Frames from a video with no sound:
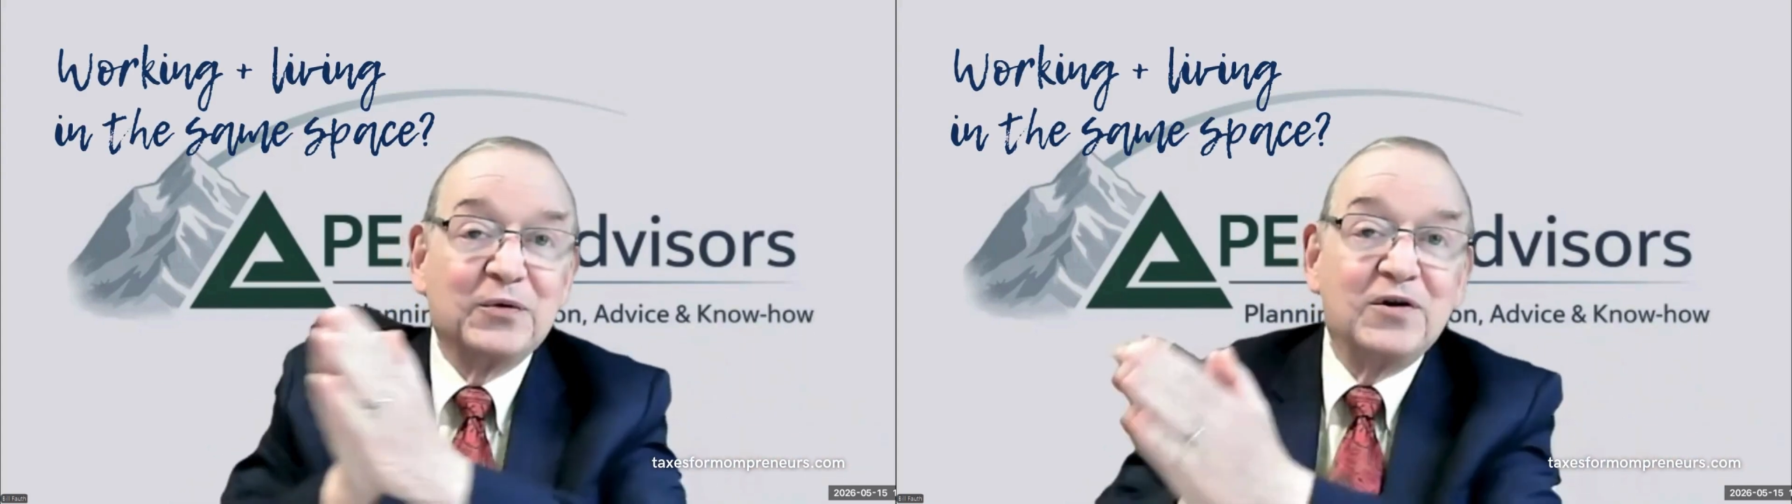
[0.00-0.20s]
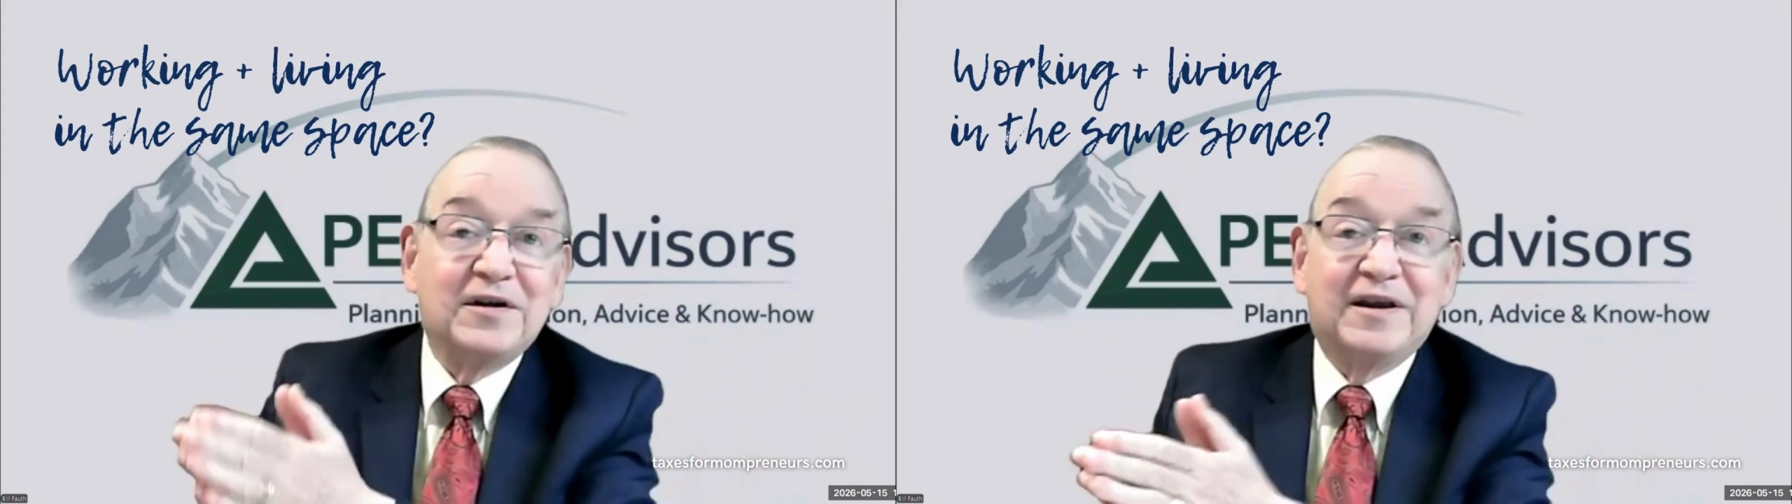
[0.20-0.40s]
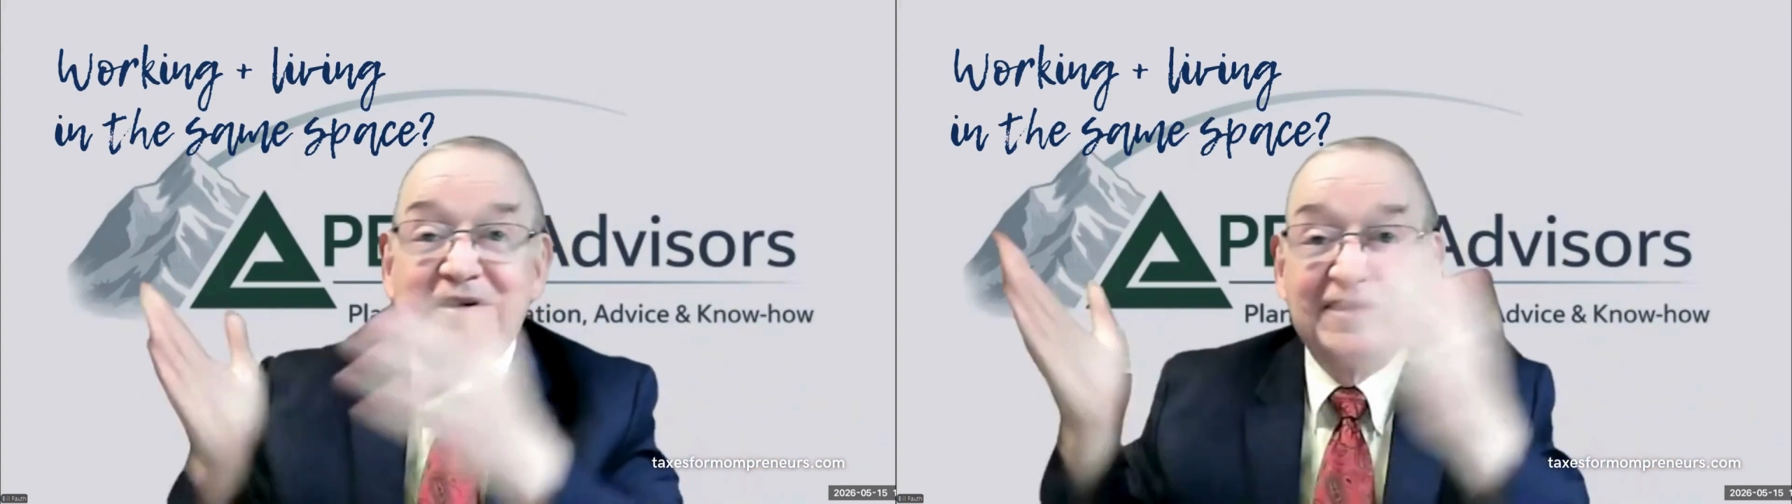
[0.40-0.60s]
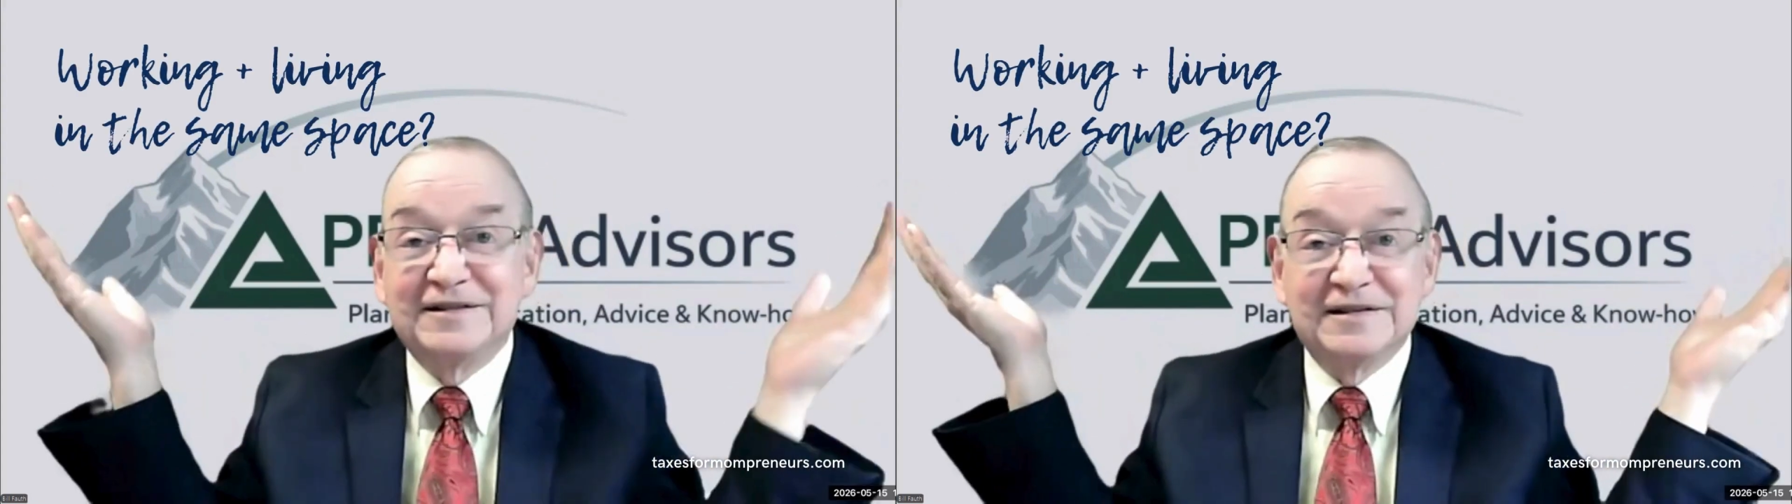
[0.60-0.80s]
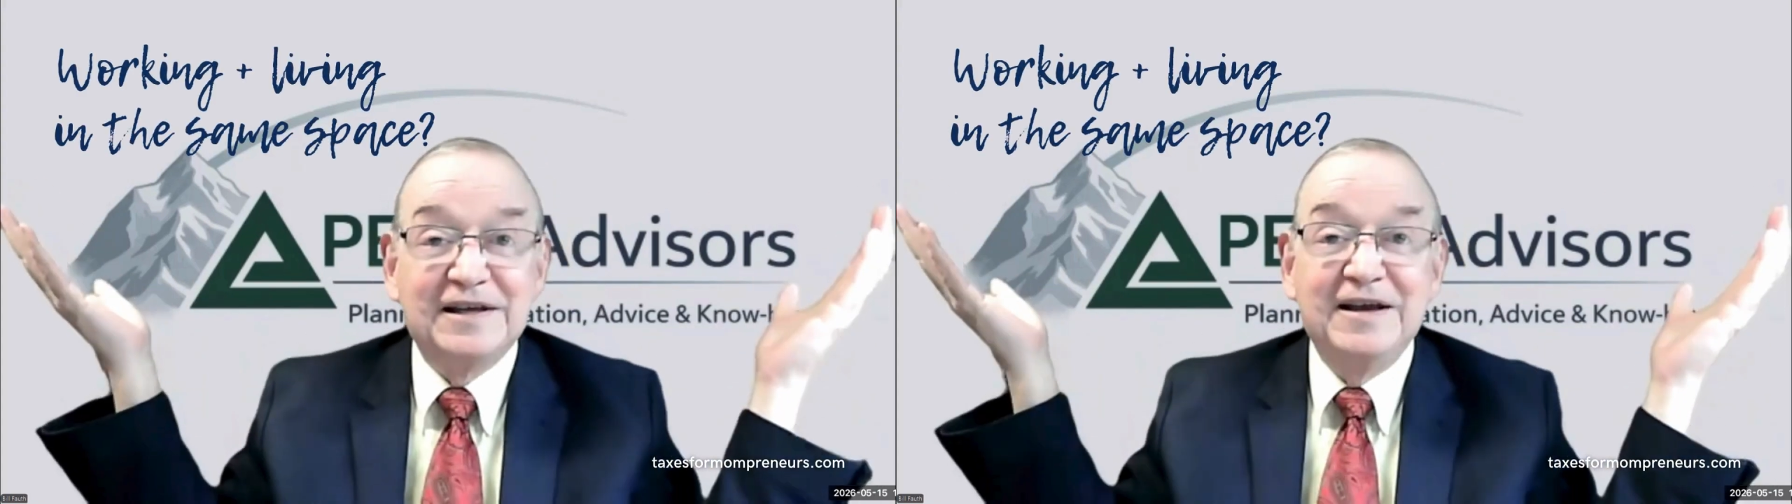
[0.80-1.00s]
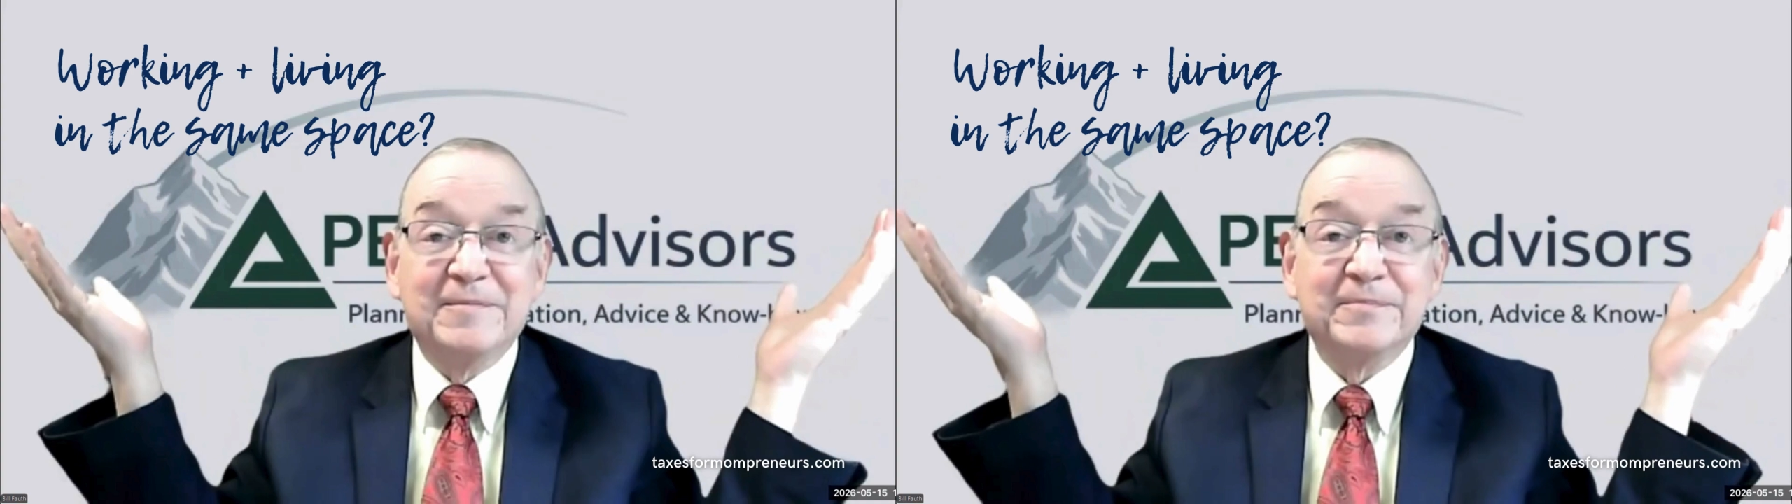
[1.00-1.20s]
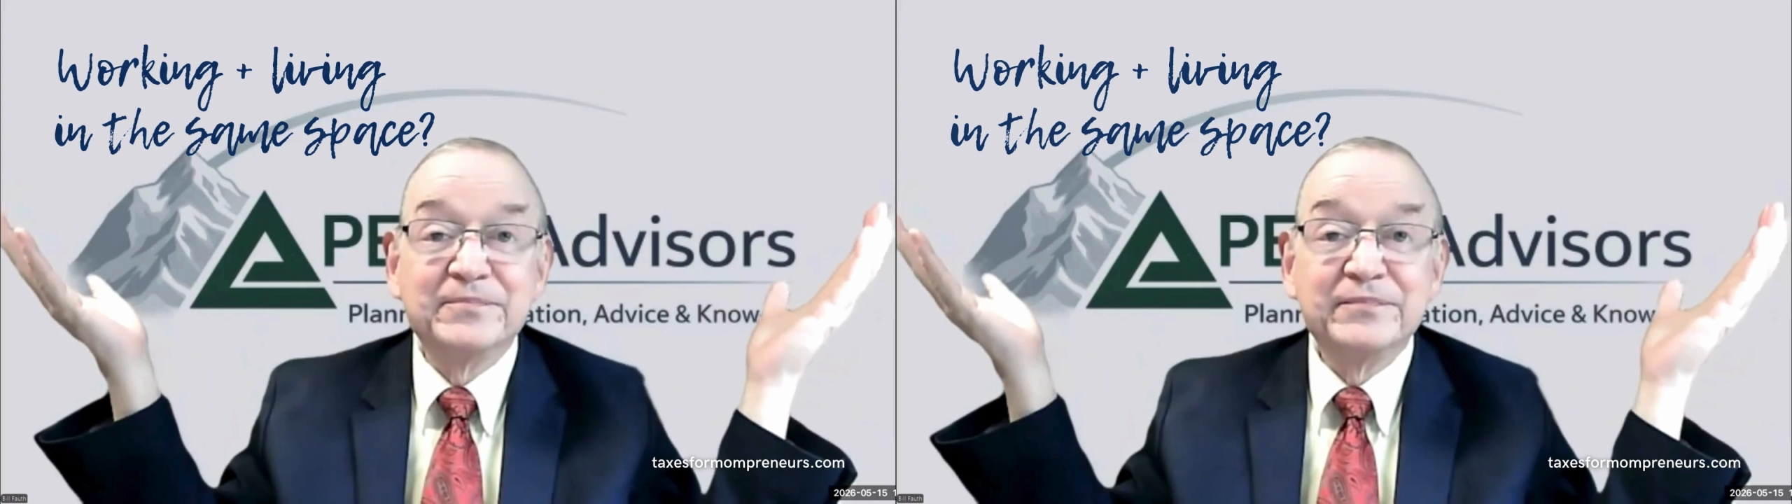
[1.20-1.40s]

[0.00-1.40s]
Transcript: working is the same.